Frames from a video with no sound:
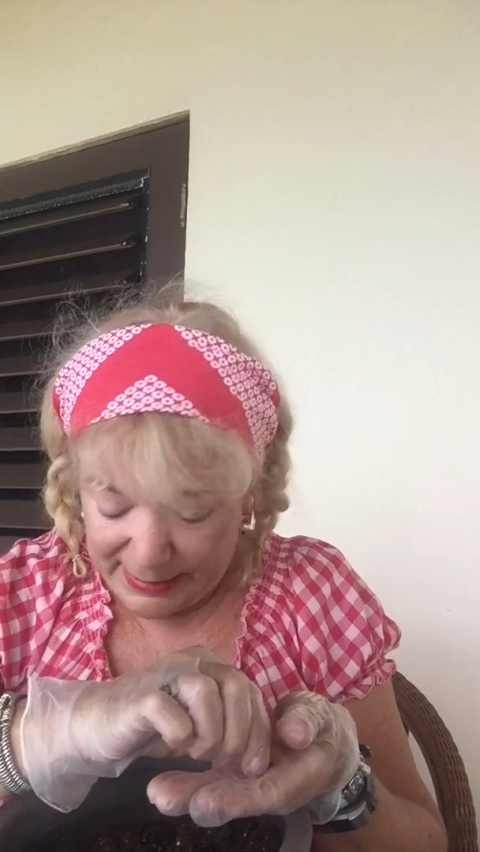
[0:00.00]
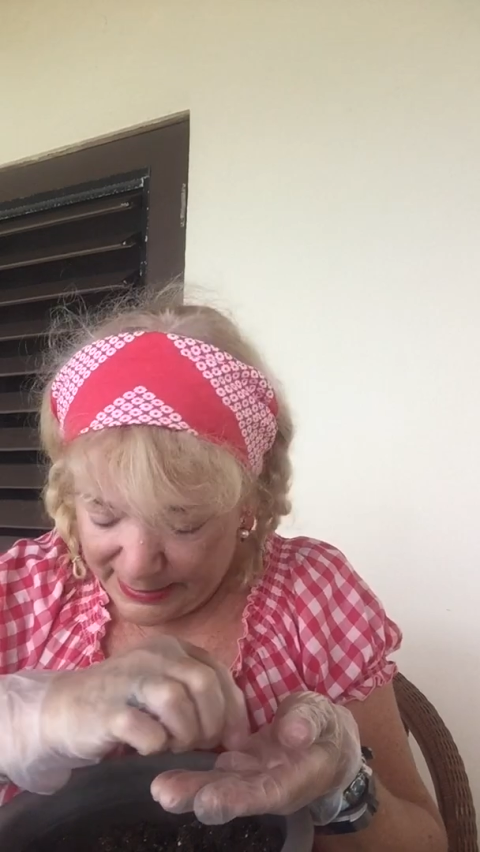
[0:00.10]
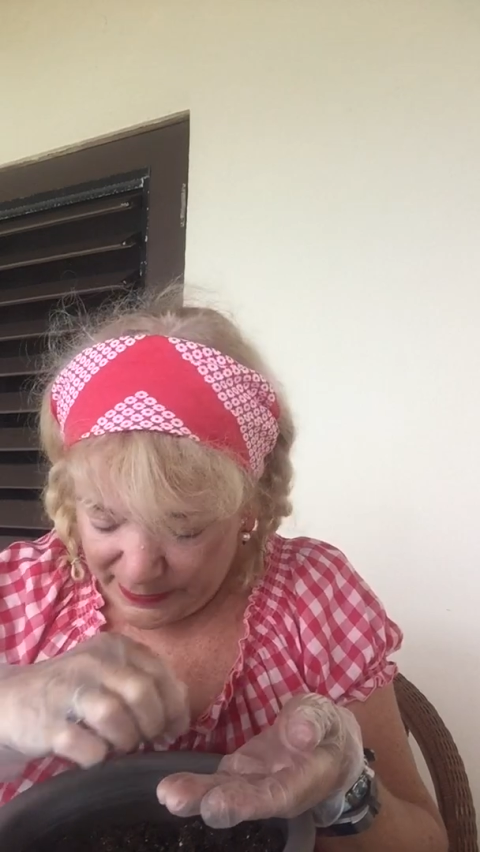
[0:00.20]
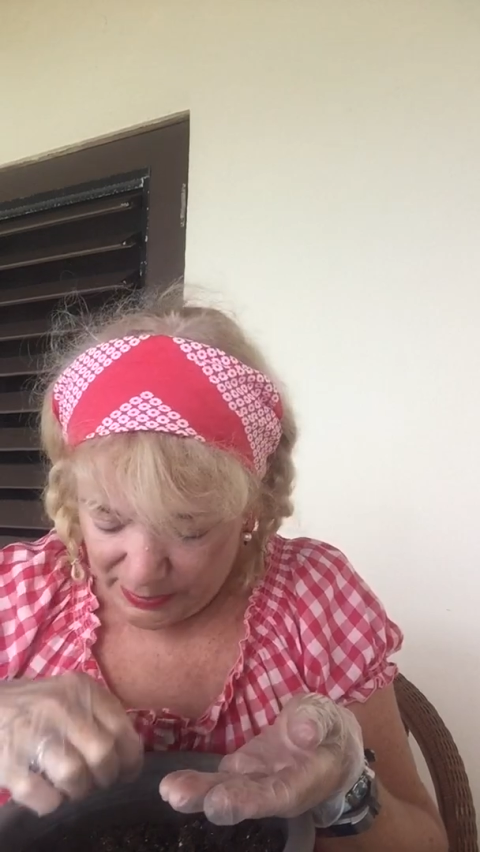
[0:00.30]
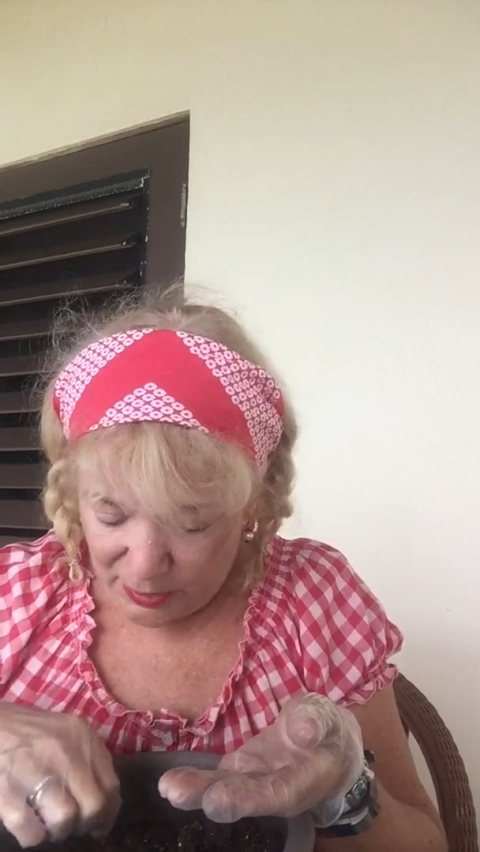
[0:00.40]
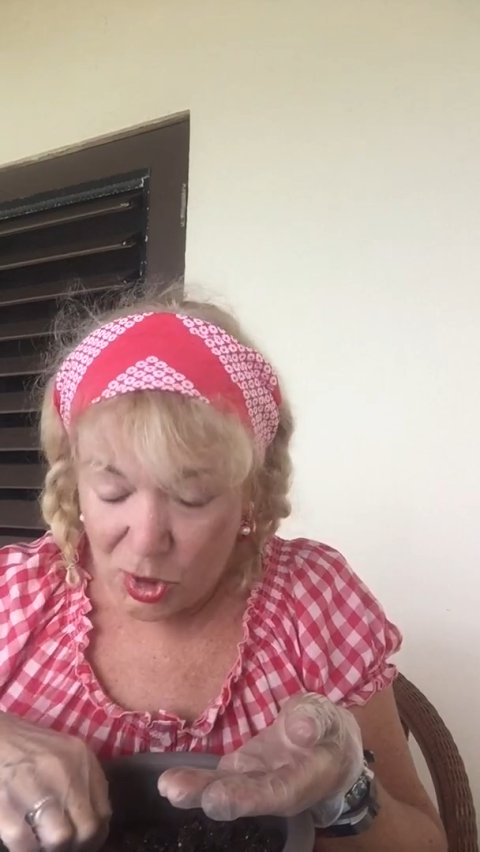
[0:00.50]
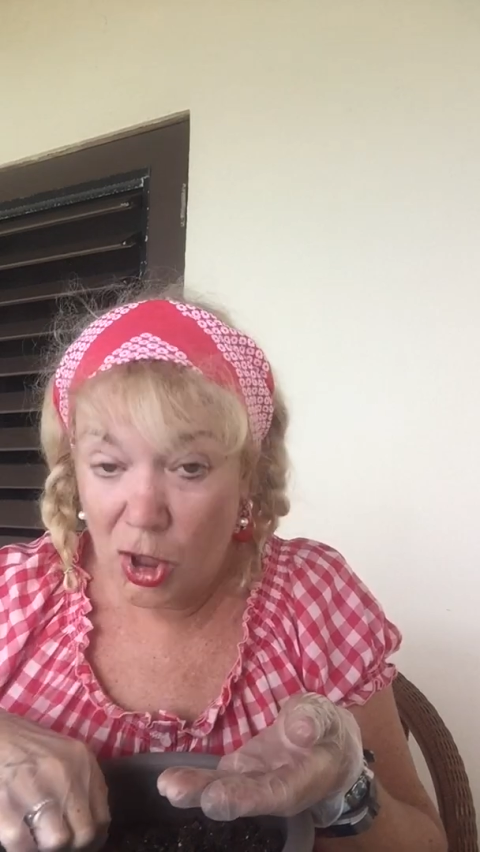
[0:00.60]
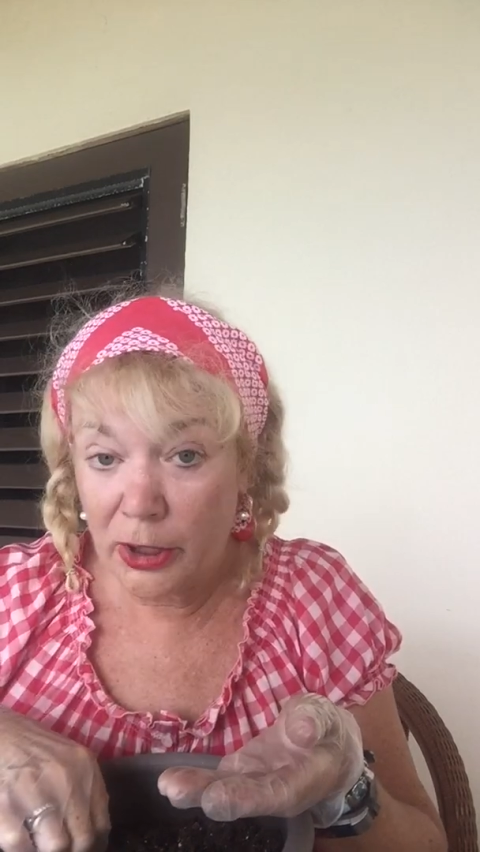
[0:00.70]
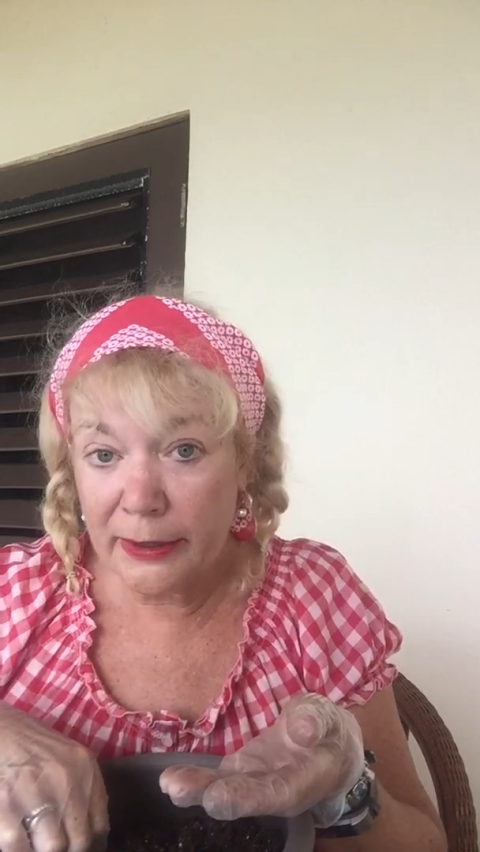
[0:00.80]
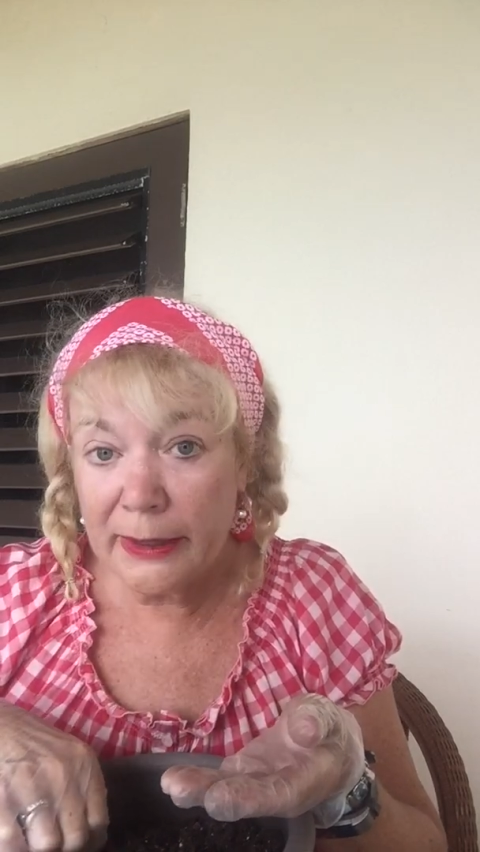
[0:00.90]
in the
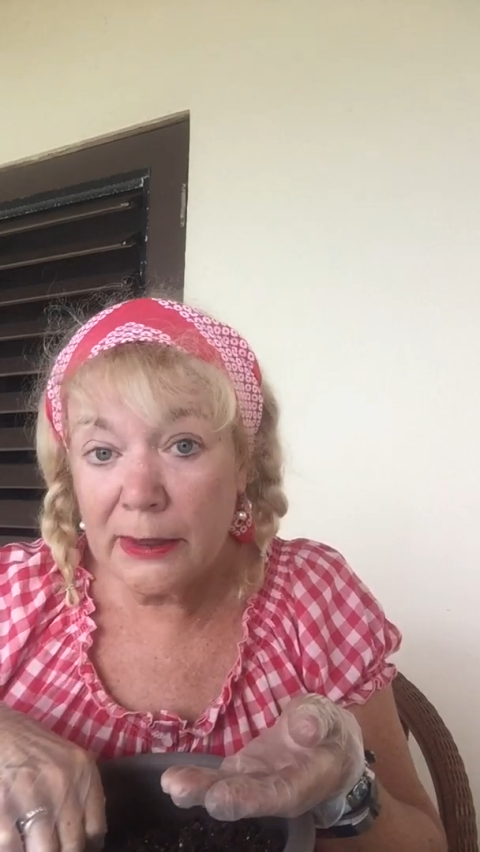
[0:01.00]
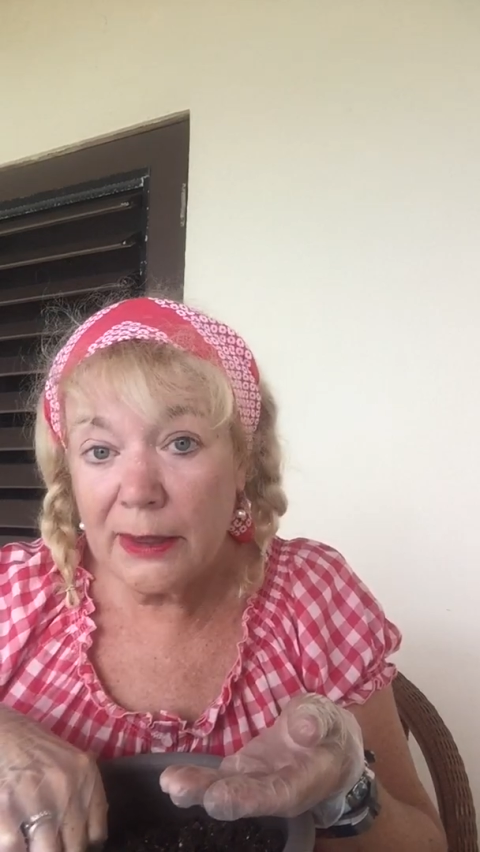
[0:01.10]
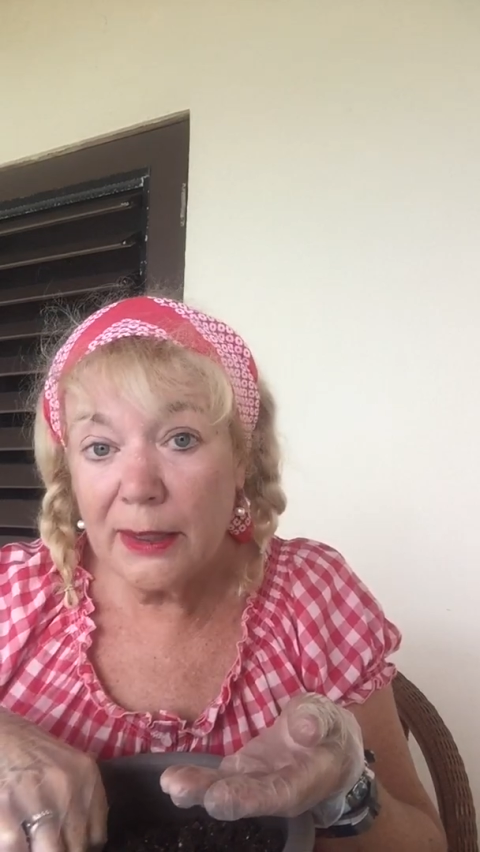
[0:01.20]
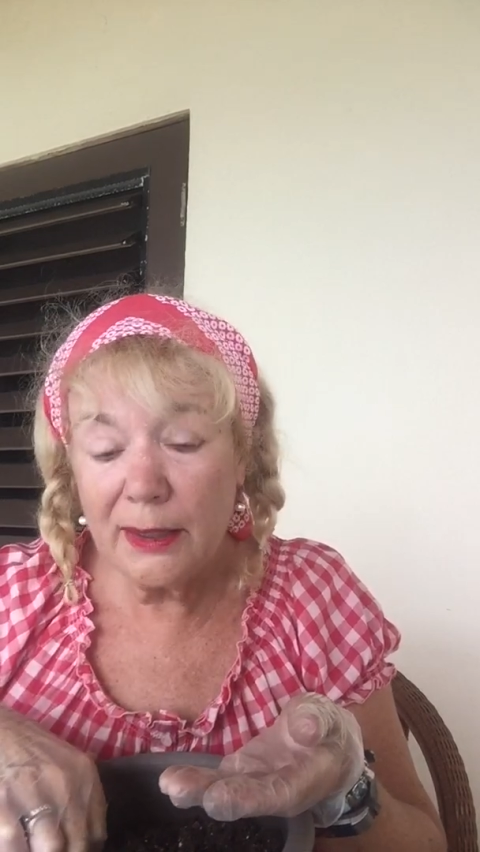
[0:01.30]
garden,